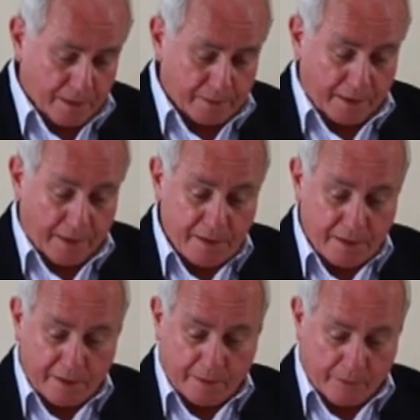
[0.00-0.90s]
The next
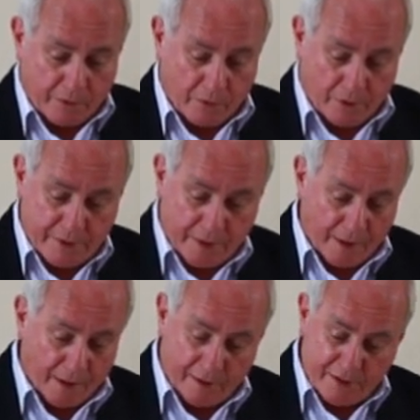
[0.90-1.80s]
item, of course,
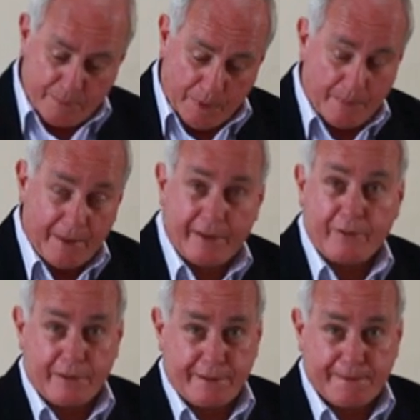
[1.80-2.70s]
is spare
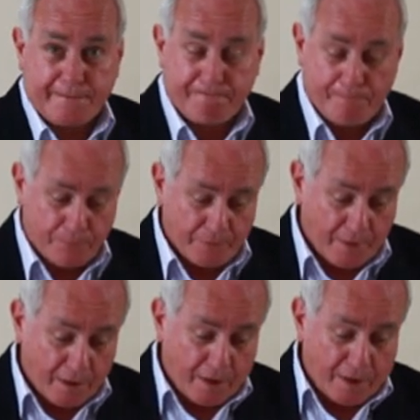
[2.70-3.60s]
batteries.
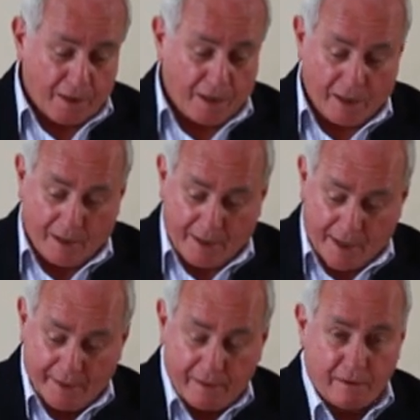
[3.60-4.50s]

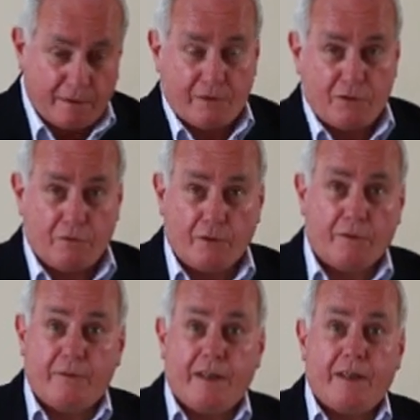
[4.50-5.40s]
Again, you don't
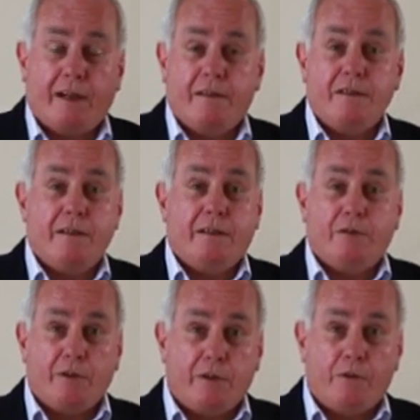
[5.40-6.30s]
have any guarantee that
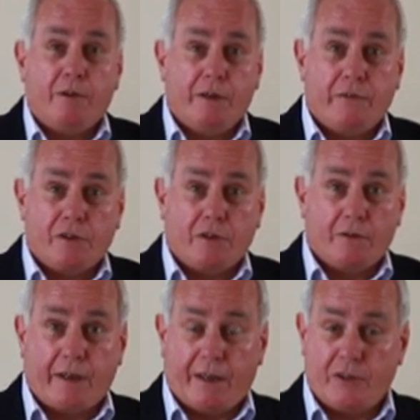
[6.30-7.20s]
when you arrive at your
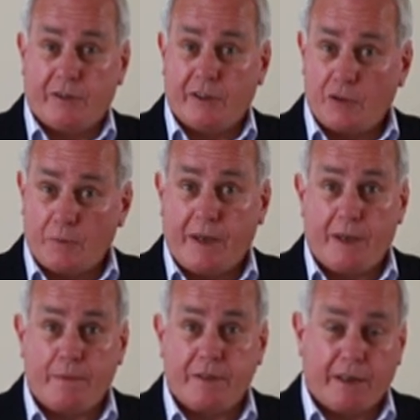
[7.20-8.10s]
location that you'll be
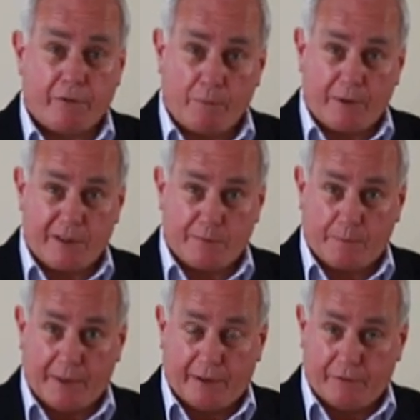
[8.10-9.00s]
able to get replacement
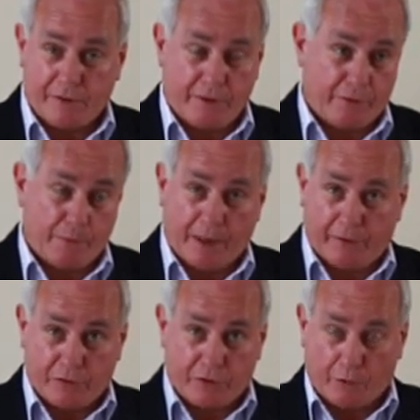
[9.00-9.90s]
batteries if your
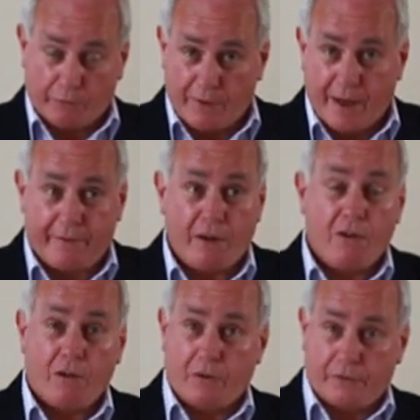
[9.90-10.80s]
batteries go flat
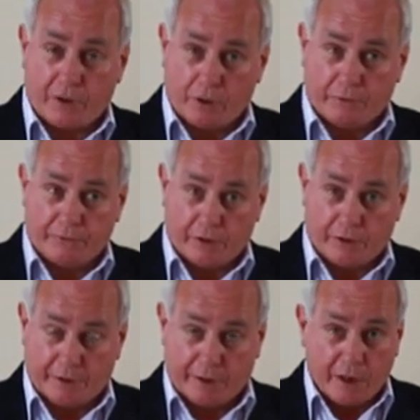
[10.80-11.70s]
or if they go
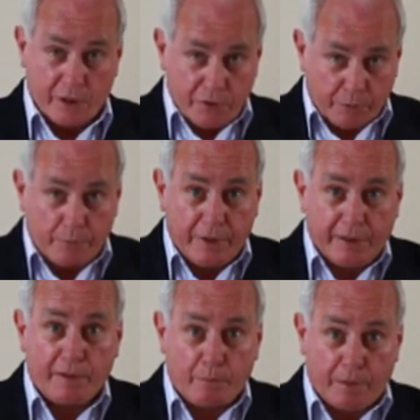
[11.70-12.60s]
faulty. So
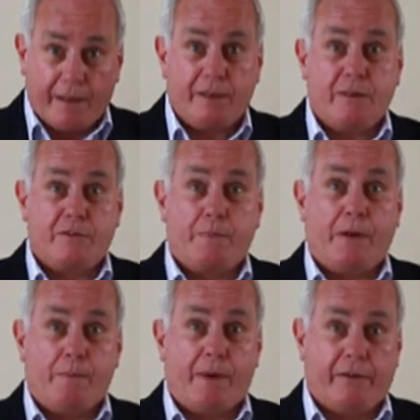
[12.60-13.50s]
bring plenty of
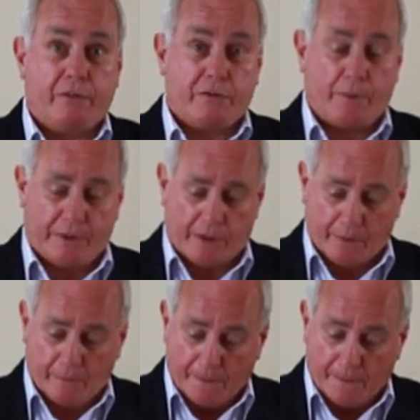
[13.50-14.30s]
spare batteries with you.